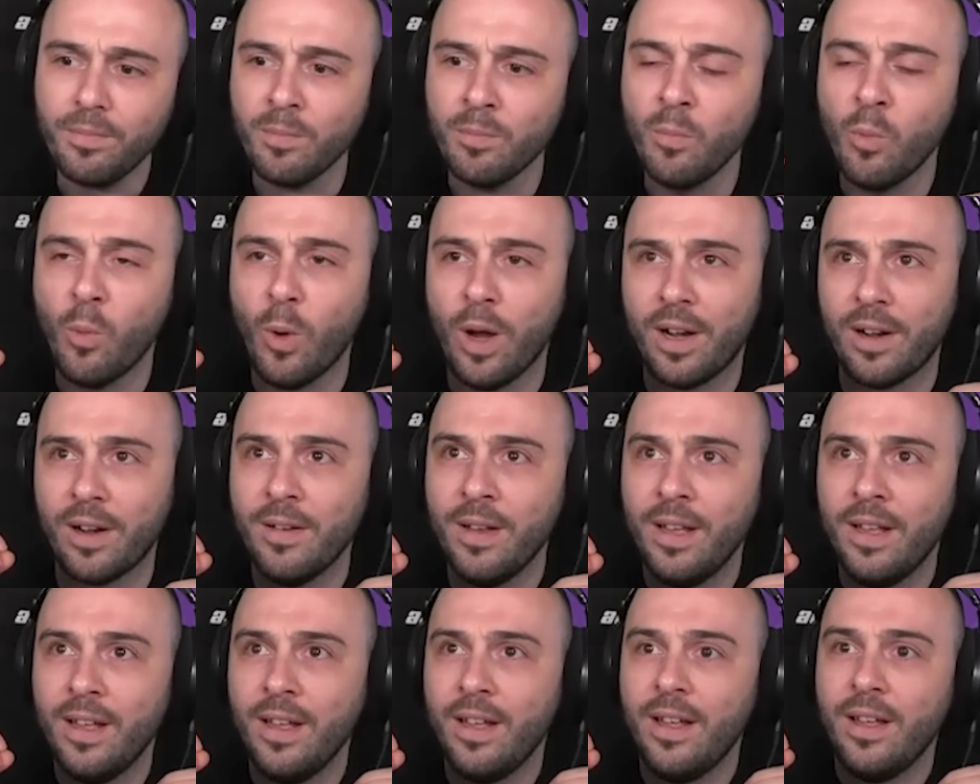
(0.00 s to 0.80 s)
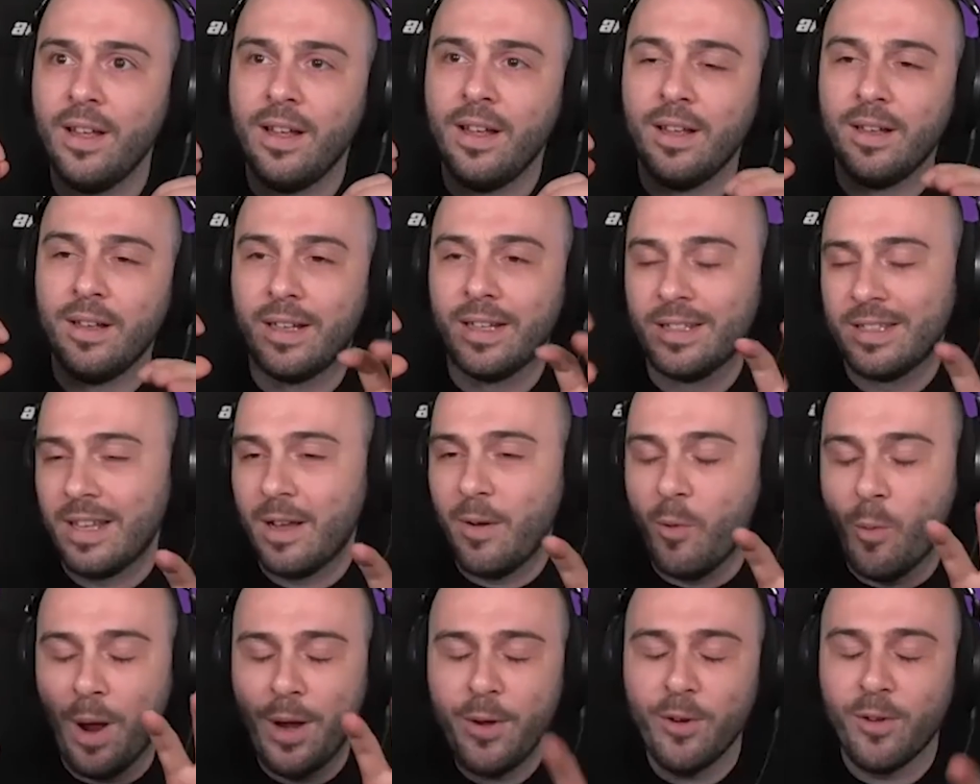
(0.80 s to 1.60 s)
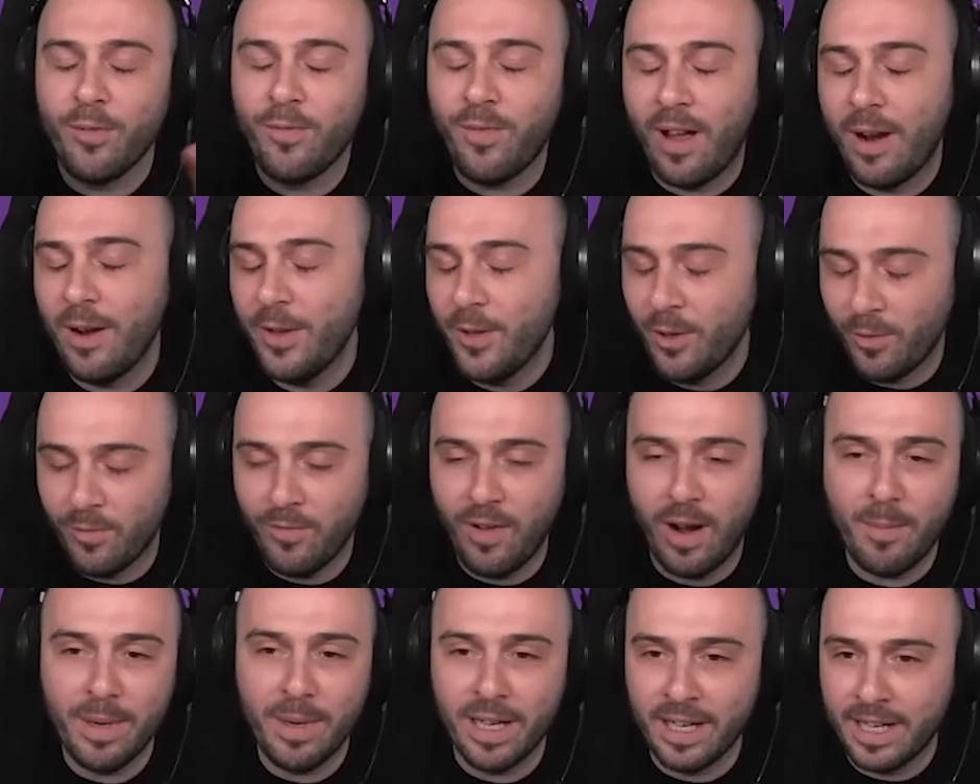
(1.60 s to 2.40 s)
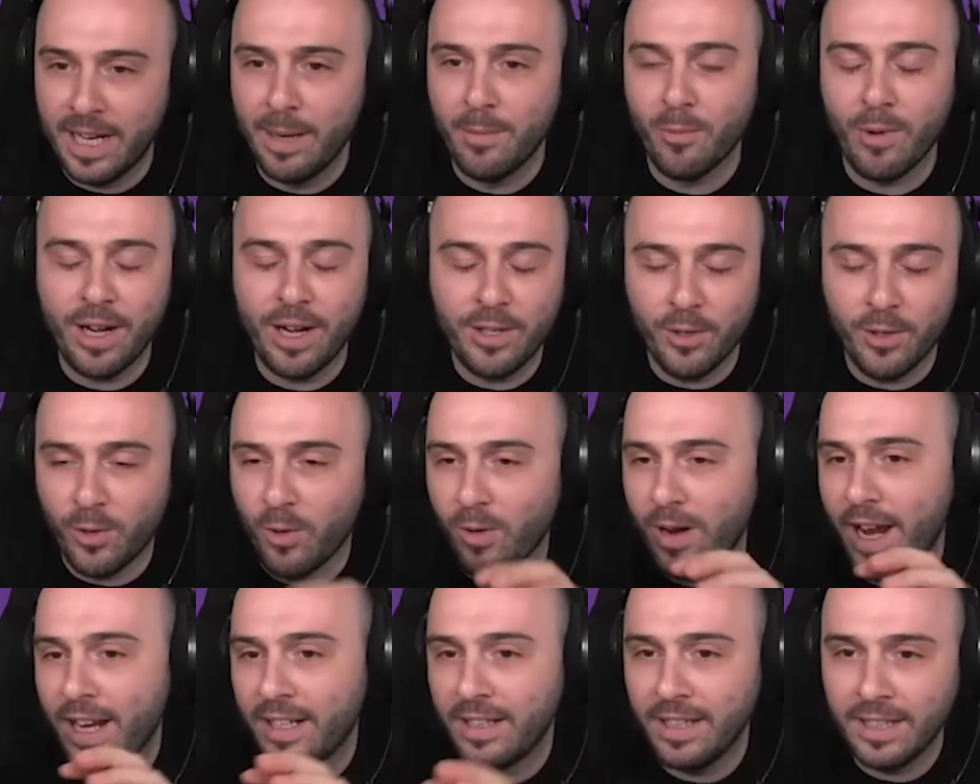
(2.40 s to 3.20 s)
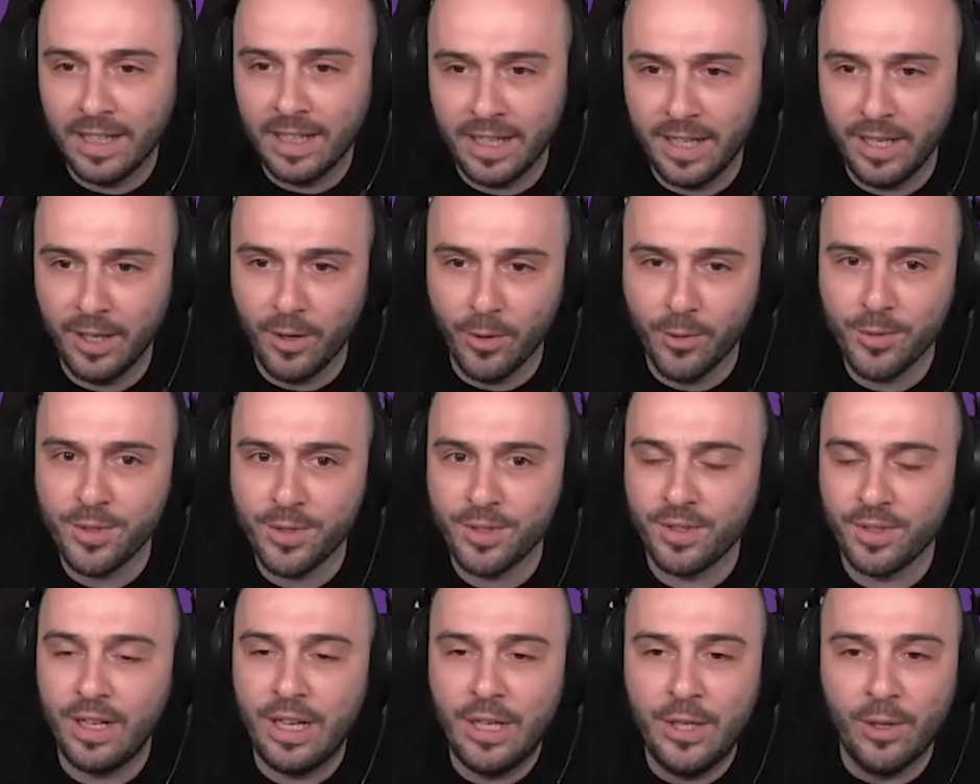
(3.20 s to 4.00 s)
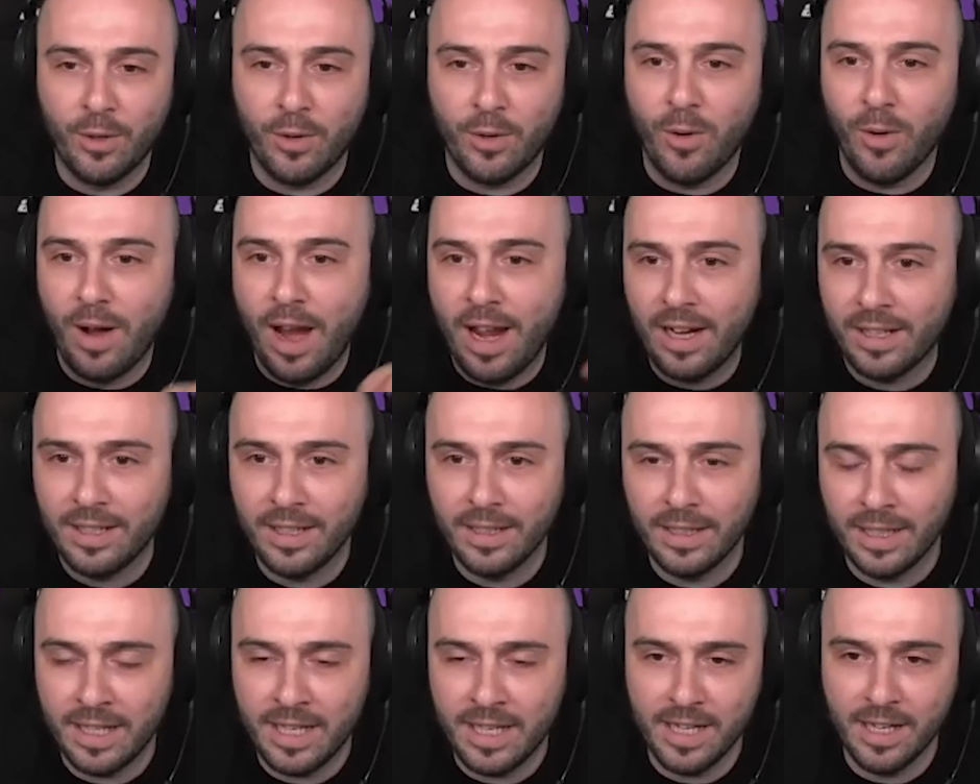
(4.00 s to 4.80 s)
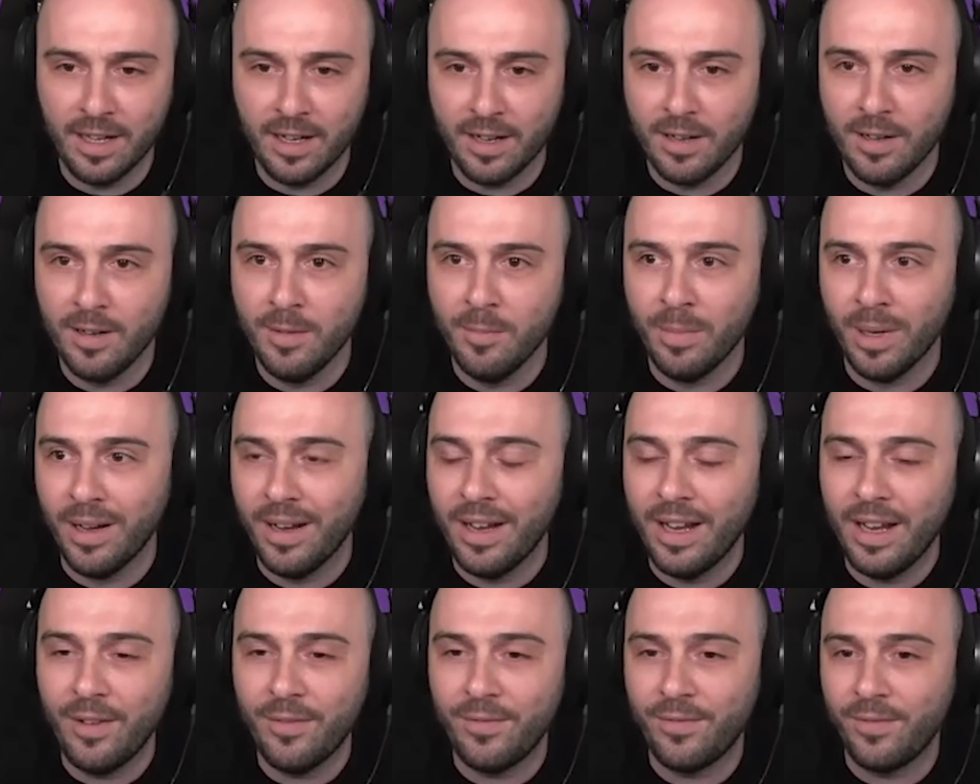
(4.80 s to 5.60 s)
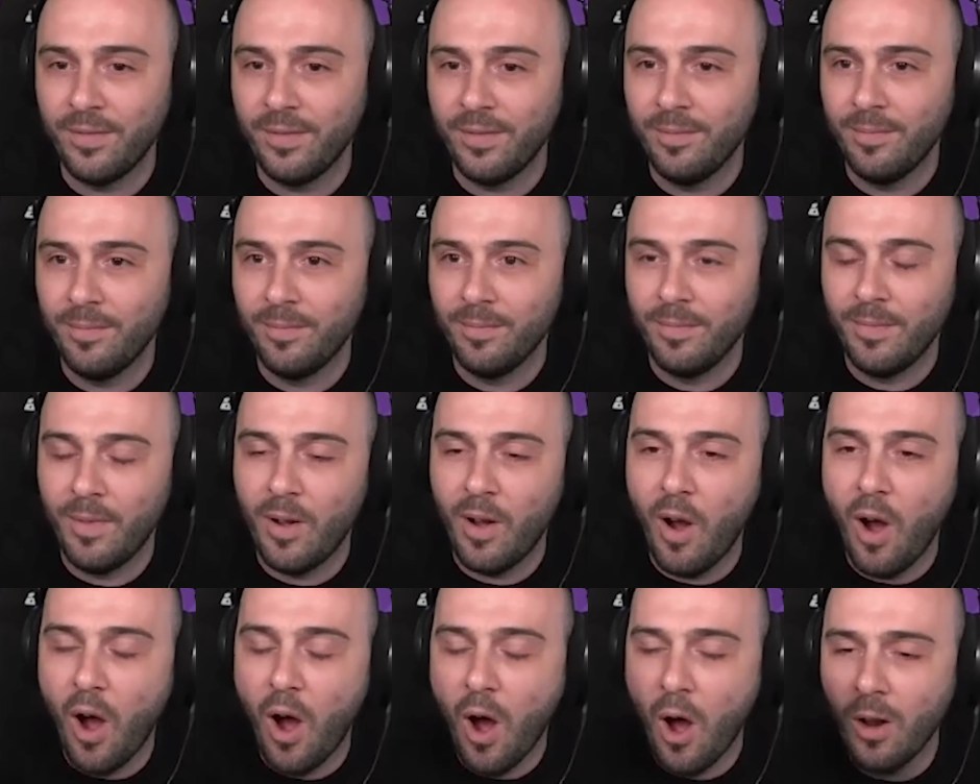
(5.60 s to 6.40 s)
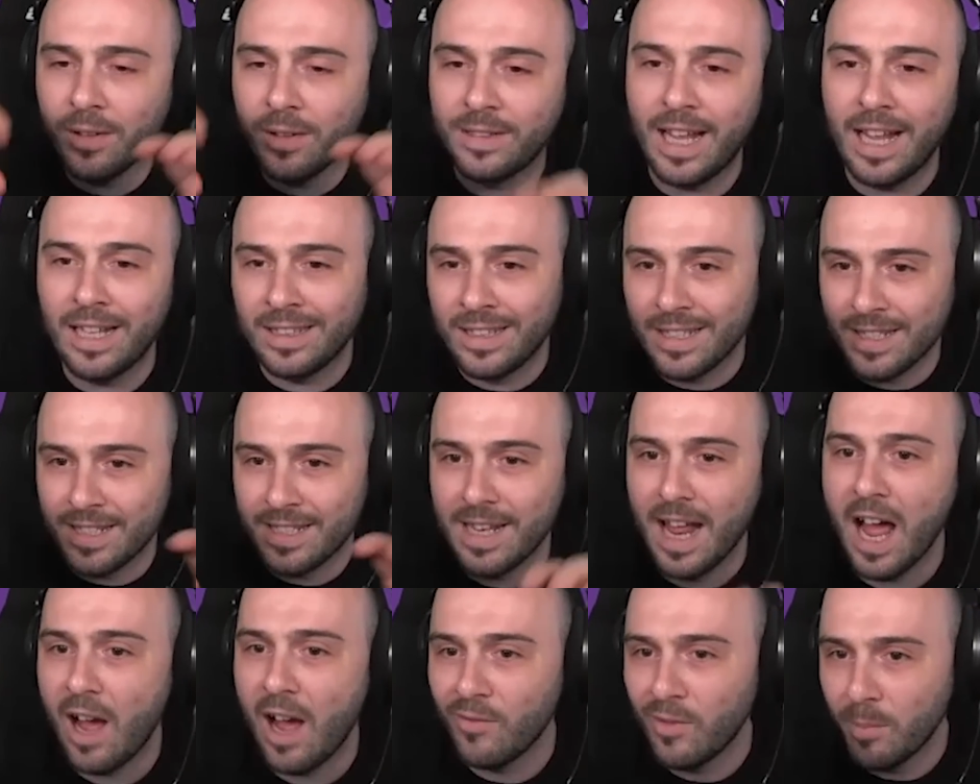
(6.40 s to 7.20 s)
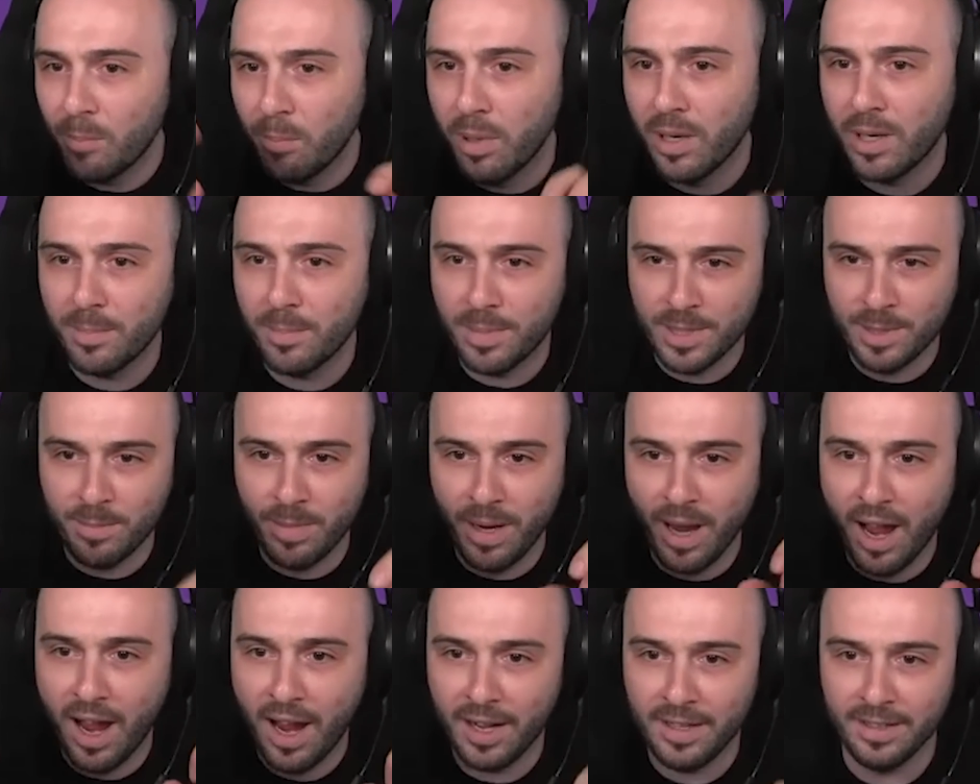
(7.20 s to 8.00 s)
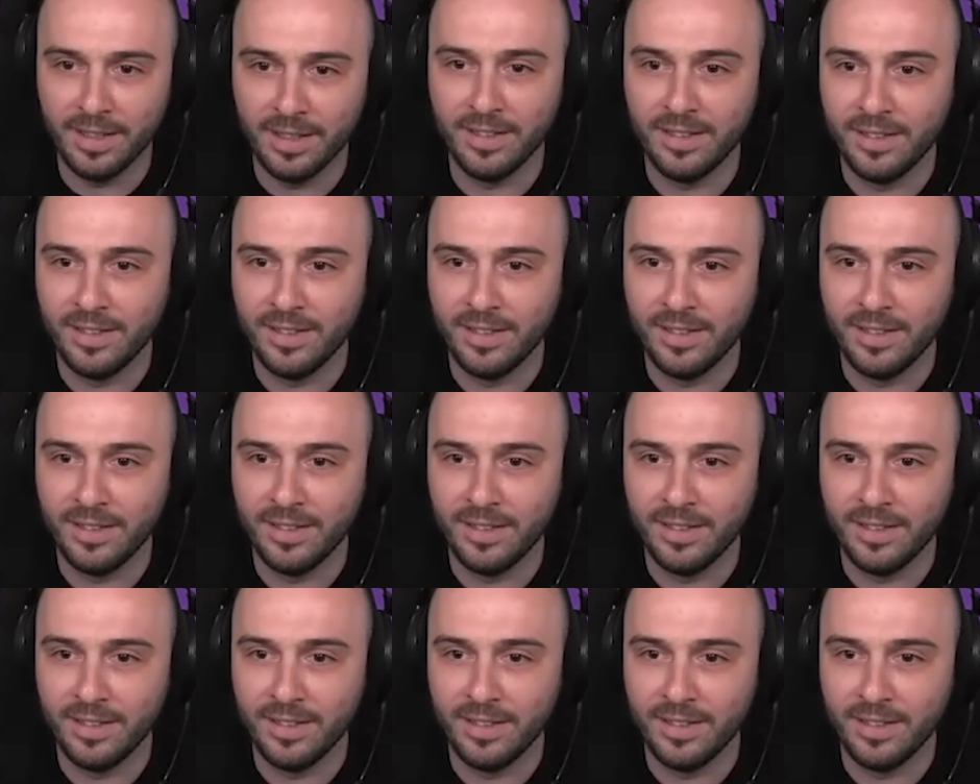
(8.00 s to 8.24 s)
where, because when you're farming a game, right, you're collecting the heroes, you're collecting the gear, but if all that does not have a purpose behind it,